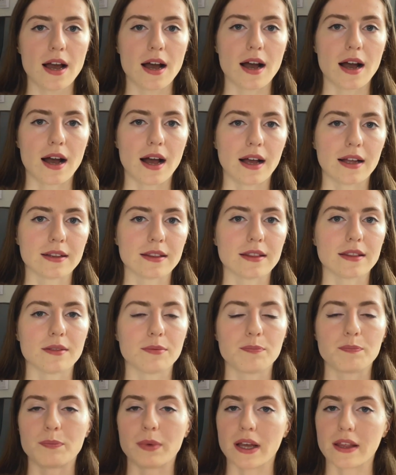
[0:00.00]
And
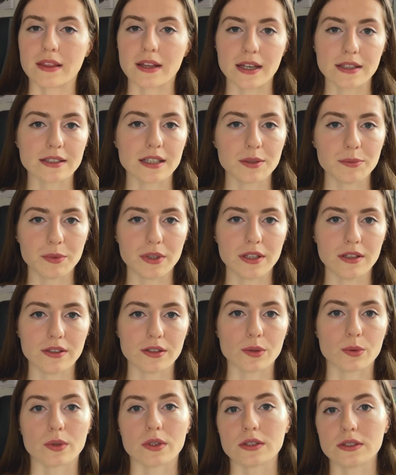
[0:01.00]
by that I mean
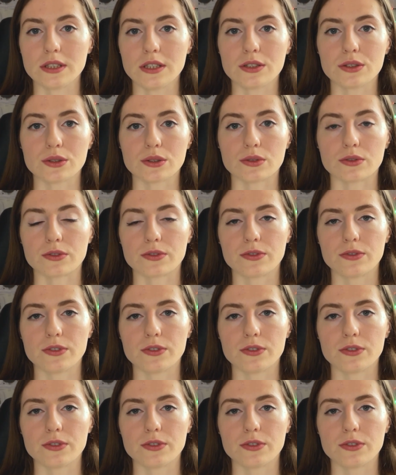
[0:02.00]
you will need to